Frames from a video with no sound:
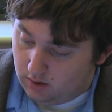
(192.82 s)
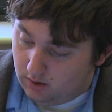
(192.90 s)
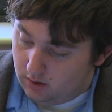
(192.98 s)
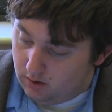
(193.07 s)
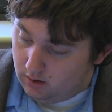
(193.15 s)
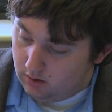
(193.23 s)

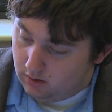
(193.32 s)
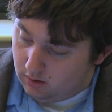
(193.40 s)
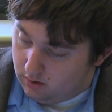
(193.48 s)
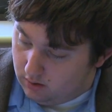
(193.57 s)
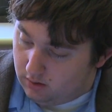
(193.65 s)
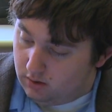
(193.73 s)

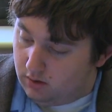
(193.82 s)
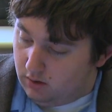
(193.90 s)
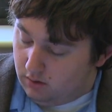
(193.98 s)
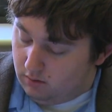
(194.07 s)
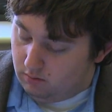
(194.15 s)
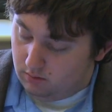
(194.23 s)

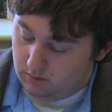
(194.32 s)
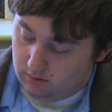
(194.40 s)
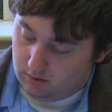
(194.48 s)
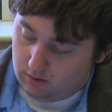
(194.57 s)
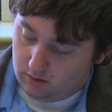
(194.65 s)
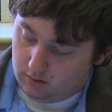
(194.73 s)

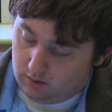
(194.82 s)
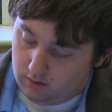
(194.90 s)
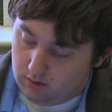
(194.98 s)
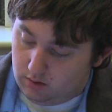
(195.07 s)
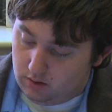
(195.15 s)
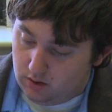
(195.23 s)

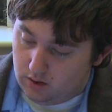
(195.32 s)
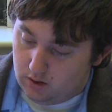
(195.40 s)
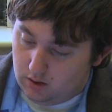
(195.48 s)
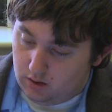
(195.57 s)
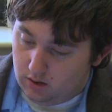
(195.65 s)
No one is speaking in this clip.